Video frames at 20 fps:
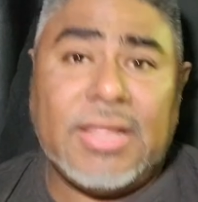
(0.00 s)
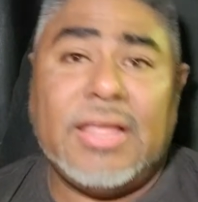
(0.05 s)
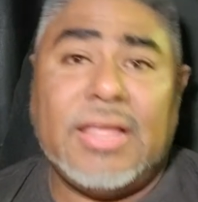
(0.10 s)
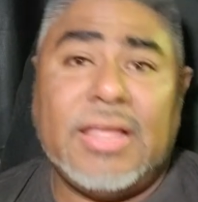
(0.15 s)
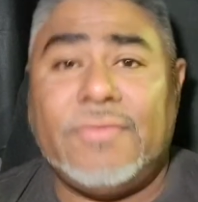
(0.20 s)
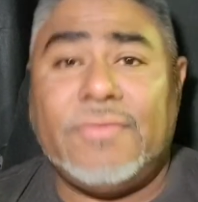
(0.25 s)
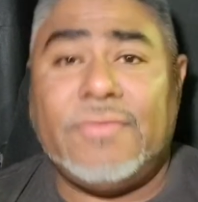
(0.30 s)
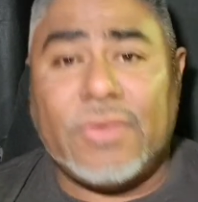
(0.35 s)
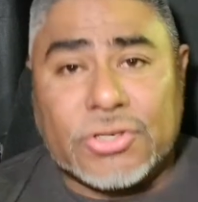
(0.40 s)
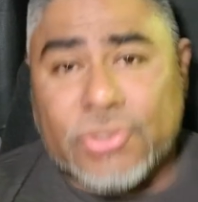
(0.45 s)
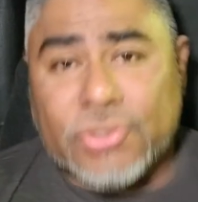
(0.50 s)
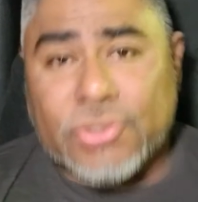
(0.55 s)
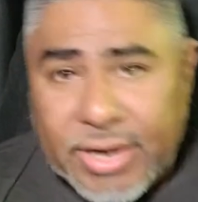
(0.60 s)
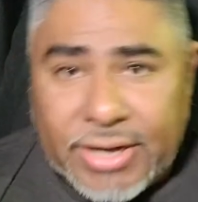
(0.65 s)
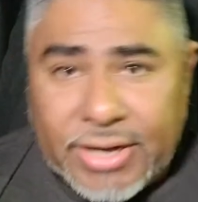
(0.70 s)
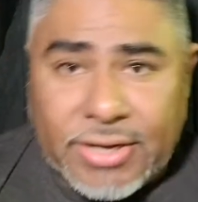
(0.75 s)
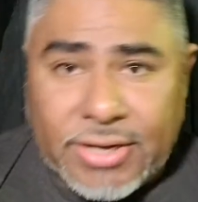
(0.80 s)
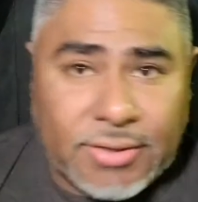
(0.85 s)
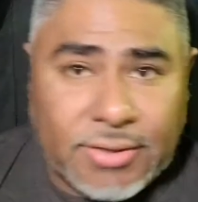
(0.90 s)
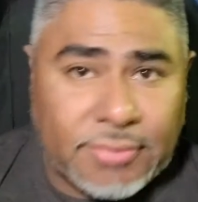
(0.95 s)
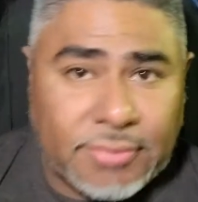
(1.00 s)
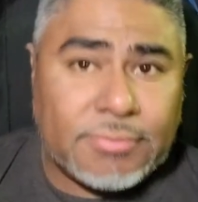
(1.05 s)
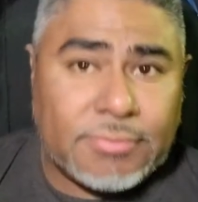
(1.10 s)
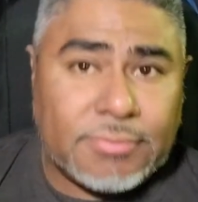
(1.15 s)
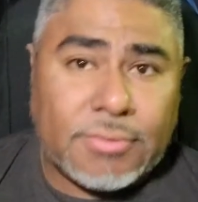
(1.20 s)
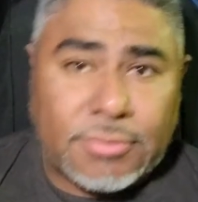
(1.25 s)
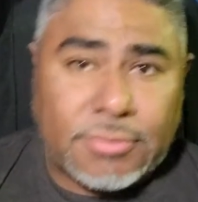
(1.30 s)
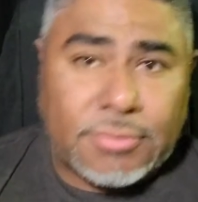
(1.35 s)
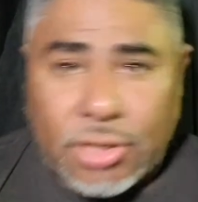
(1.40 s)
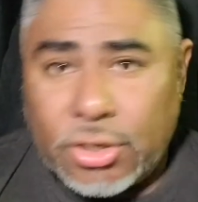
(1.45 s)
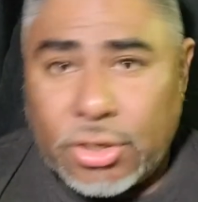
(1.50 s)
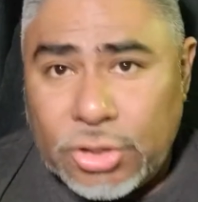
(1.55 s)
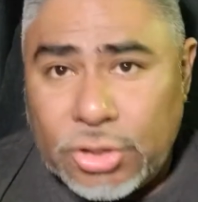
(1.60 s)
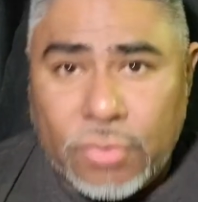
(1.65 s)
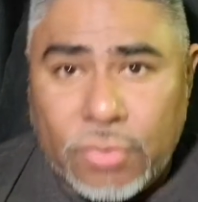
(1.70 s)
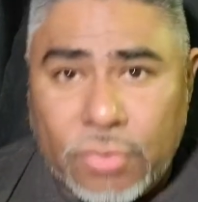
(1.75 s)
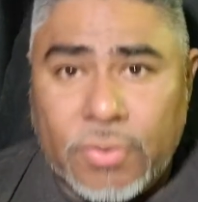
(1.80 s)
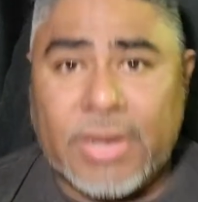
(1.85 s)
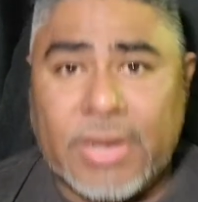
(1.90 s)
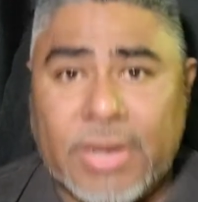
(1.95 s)
If you're a trainer, start
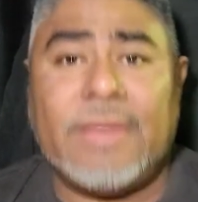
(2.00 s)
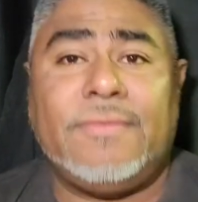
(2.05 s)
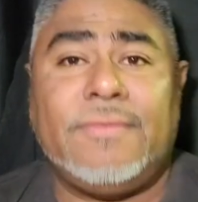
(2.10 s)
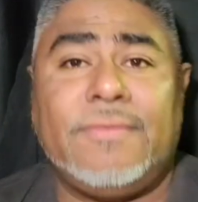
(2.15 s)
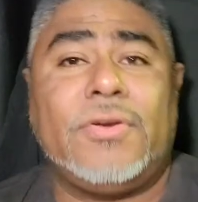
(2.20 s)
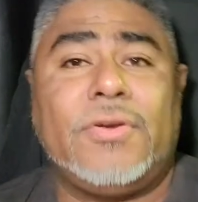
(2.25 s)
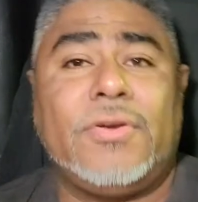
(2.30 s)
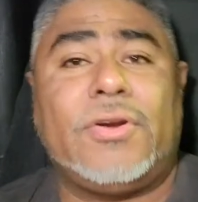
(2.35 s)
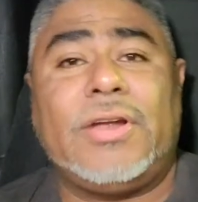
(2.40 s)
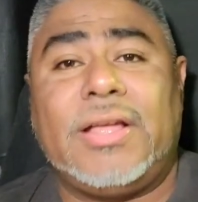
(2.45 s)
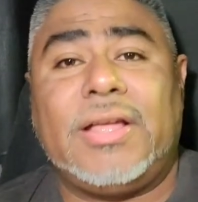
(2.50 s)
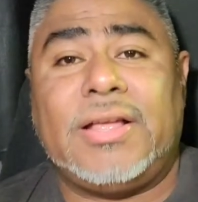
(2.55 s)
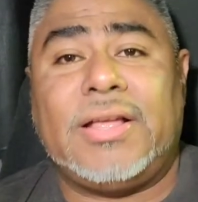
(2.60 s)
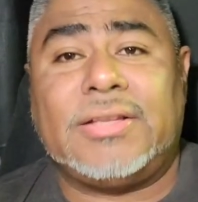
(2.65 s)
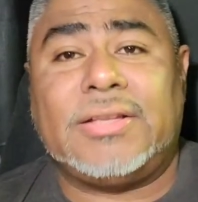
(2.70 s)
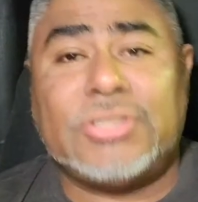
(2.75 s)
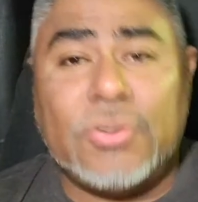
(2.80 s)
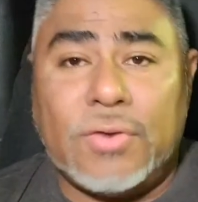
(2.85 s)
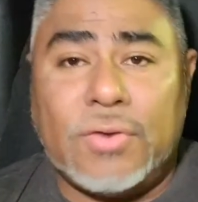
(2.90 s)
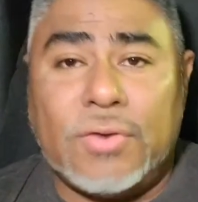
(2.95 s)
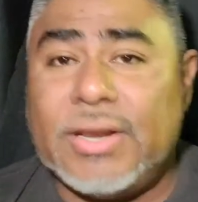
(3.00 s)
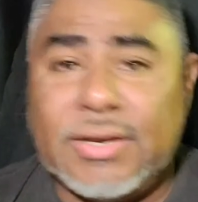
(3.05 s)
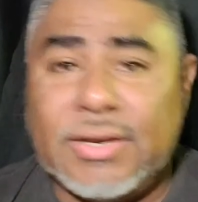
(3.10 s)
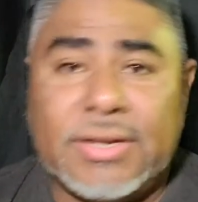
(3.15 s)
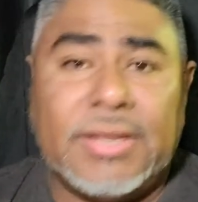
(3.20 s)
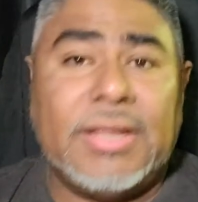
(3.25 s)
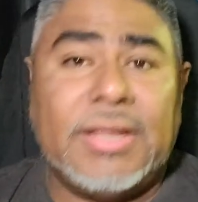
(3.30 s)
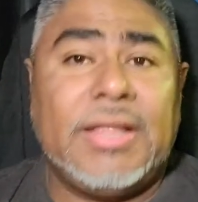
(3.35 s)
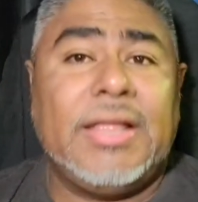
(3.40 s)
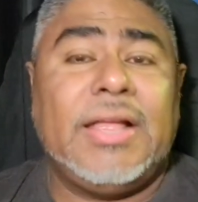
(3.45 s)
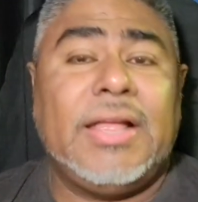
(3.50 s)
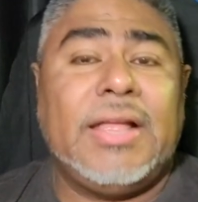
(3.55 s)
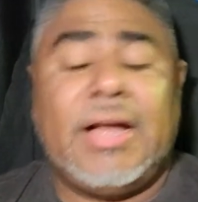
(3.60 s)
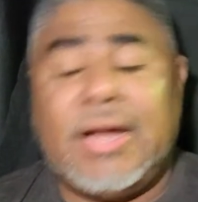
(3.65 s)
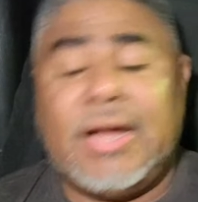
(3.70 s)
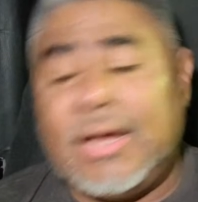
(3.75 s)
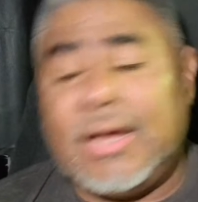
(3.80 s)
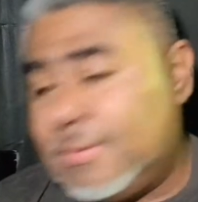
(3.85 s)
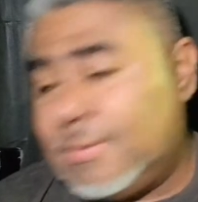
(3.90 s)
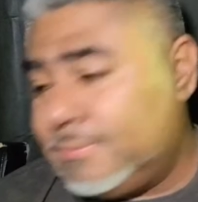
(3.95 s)
doing it. If you're a student,
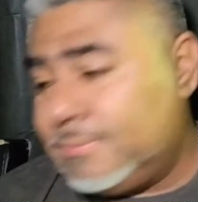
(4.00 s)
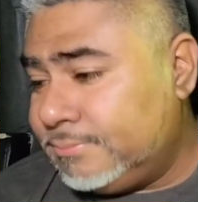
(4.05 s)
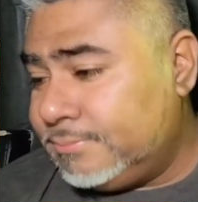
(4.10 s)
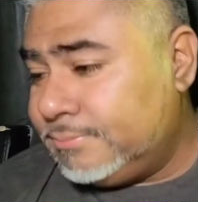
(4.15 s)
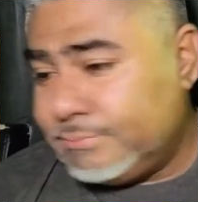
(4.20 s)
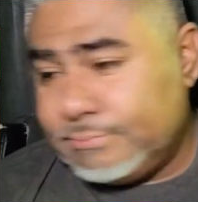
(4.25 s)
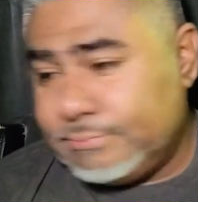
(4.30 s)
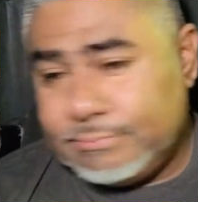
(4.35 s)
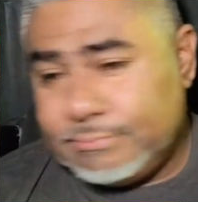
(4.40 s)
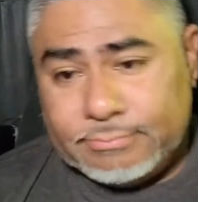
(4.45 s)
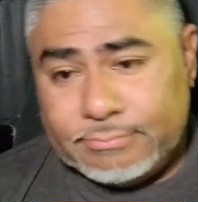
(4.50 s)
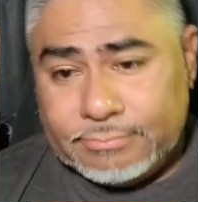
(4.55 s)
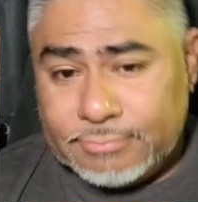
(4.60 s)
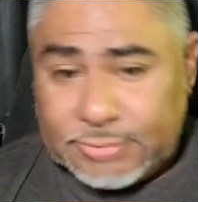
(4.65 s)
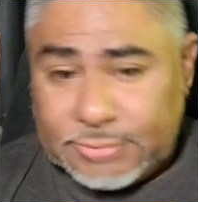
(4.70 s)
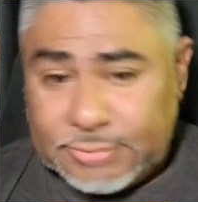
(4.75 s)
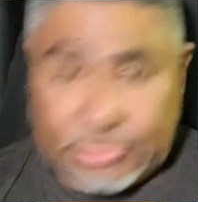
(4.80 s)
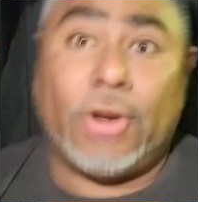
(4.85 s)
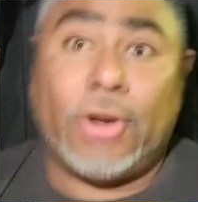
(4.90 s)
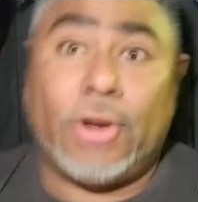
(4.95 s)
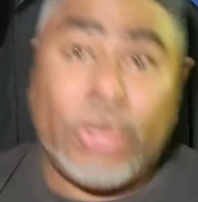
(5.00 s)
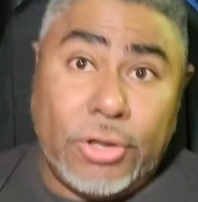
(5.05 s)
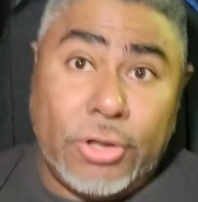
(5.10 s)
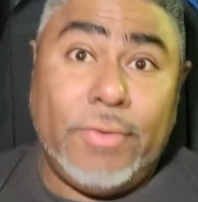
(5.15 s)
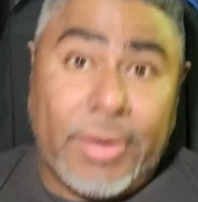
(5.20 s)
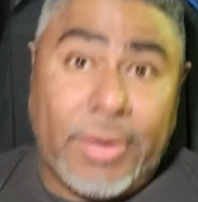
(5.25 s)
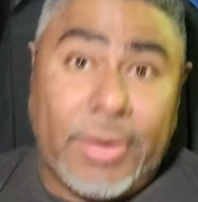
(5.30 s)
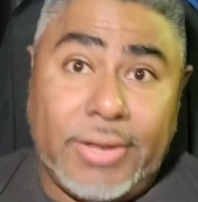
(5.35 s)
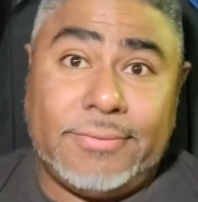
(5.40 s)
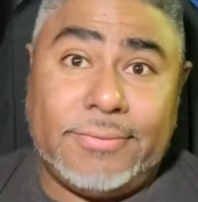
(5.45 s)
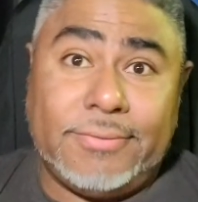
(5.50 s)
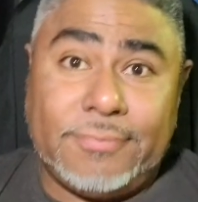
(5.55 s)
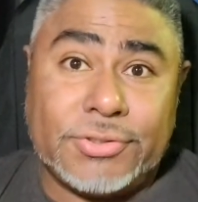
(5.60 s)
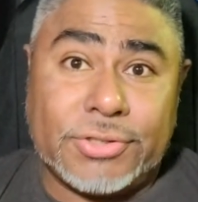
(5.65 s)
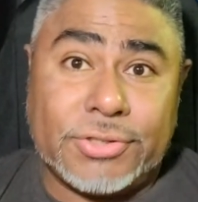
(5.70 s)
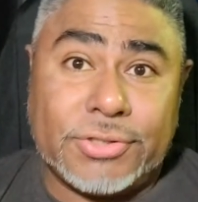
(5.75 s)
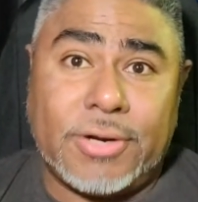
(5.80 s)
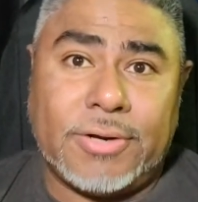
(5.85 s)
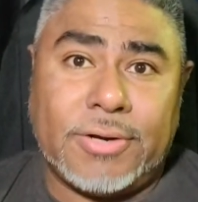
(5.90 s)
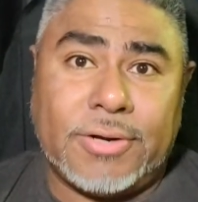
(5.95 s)
start doing it for
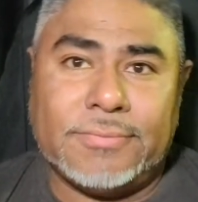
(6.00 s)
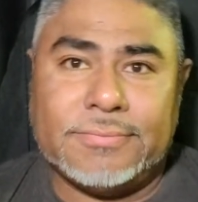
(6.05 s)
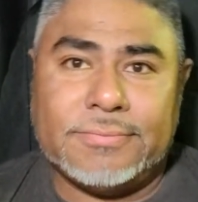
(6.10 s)
sure.